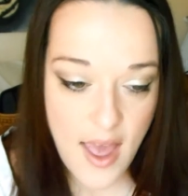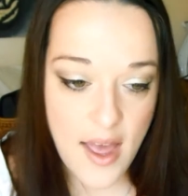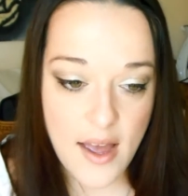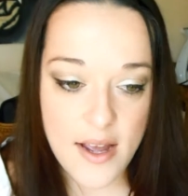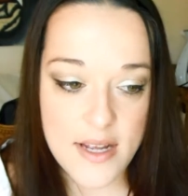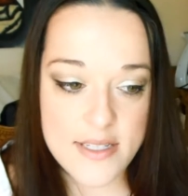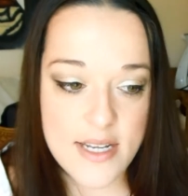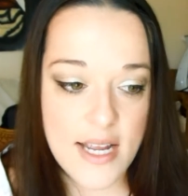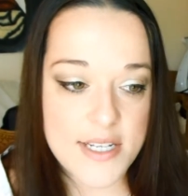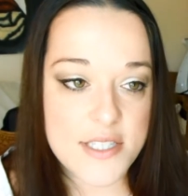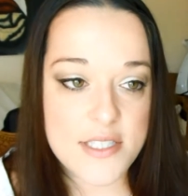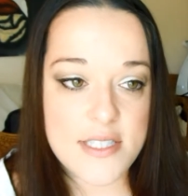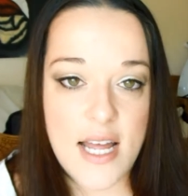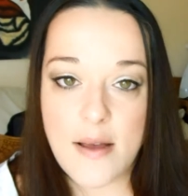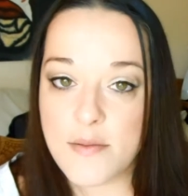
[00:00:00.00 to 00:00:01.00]
and I
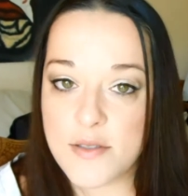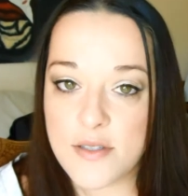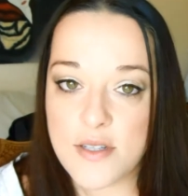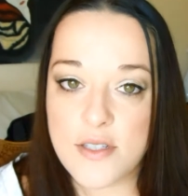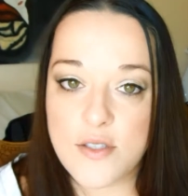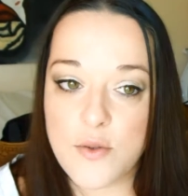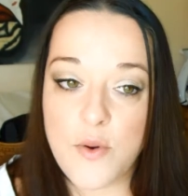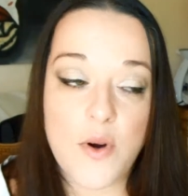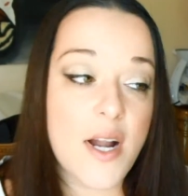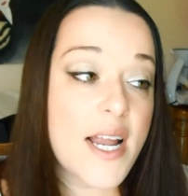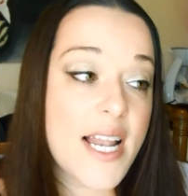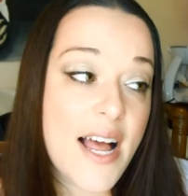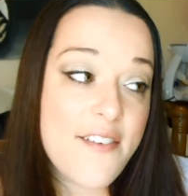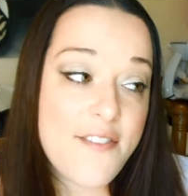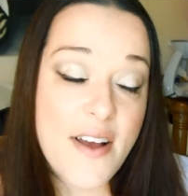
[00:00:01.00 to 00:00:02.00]
just absolutely adore
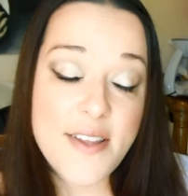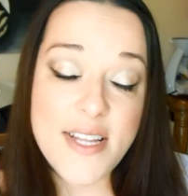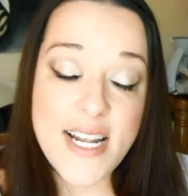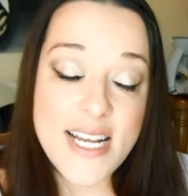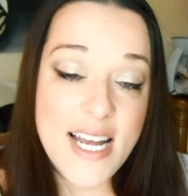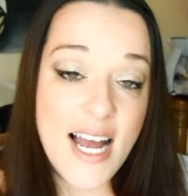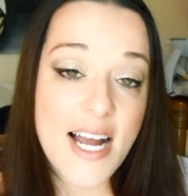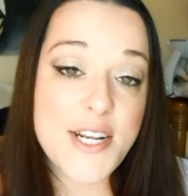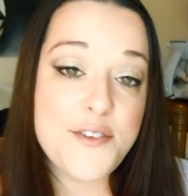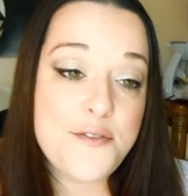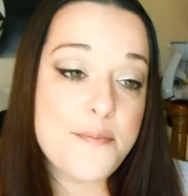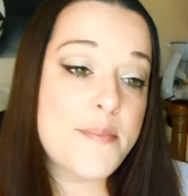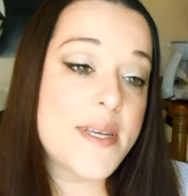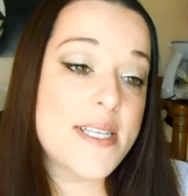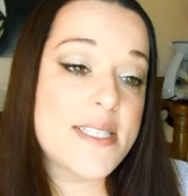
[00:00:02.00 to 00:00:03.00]
it. And I find that I kind
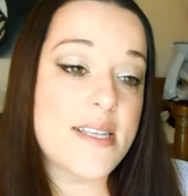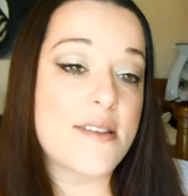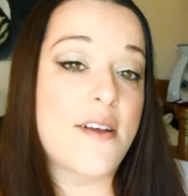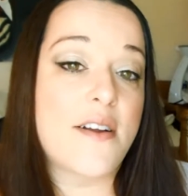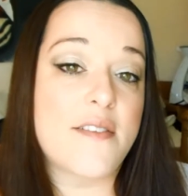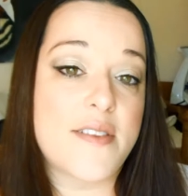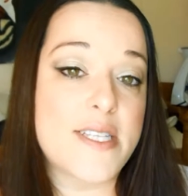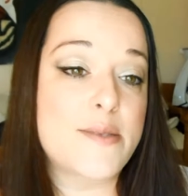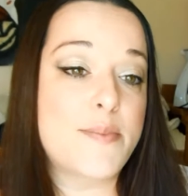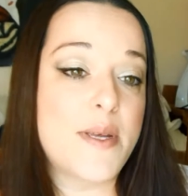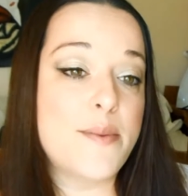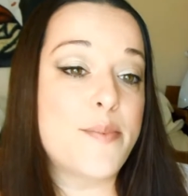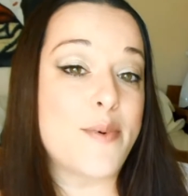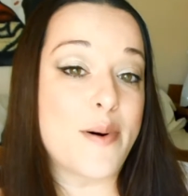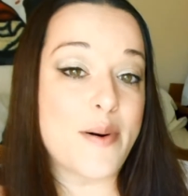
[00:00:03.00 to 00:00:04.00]
of miss a lot of these
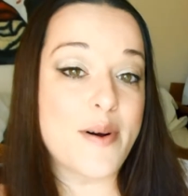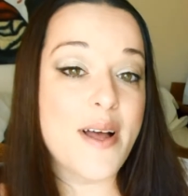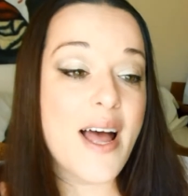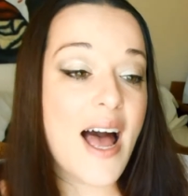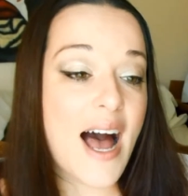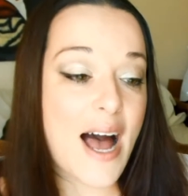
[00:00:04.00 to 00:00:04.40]
people.